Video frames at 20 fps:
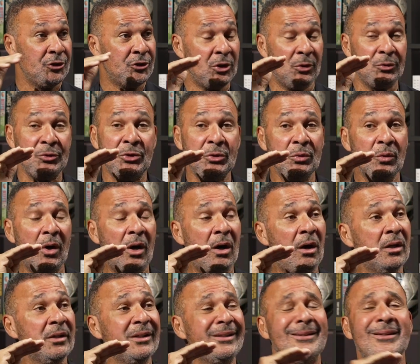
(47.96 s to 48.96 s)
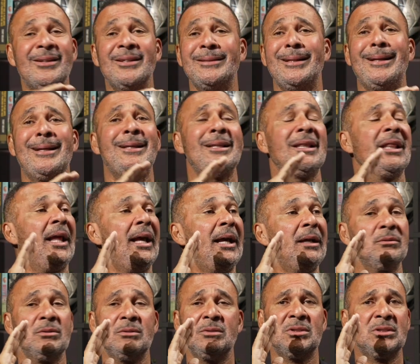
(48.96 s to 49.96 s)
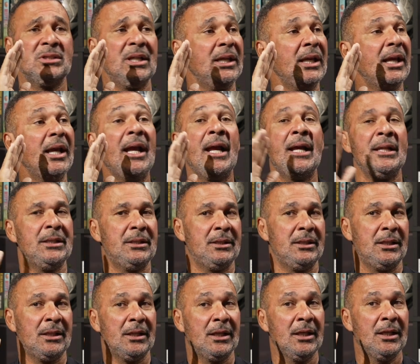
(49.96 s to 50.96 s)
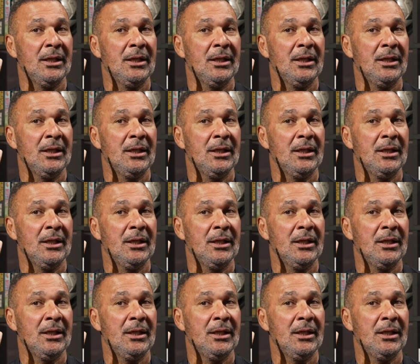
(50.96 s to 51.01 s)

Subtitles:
so you are not allowed to say anything.